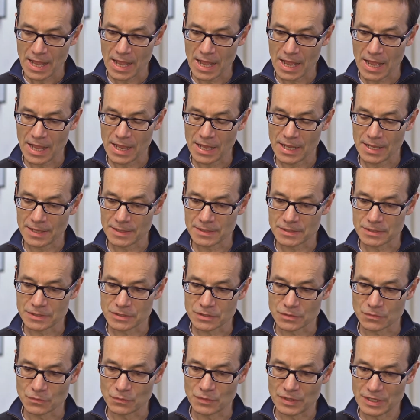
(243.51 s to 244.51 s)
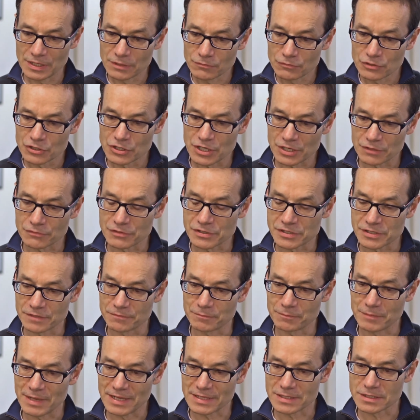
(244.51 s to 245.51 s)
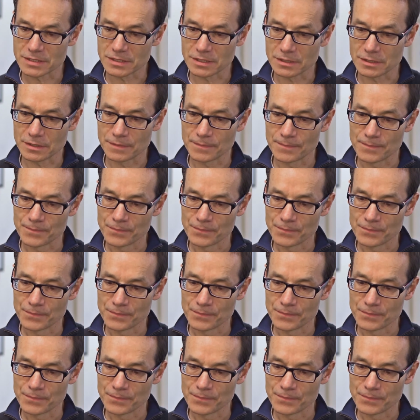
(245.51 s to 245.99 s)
and within regenerative medicine,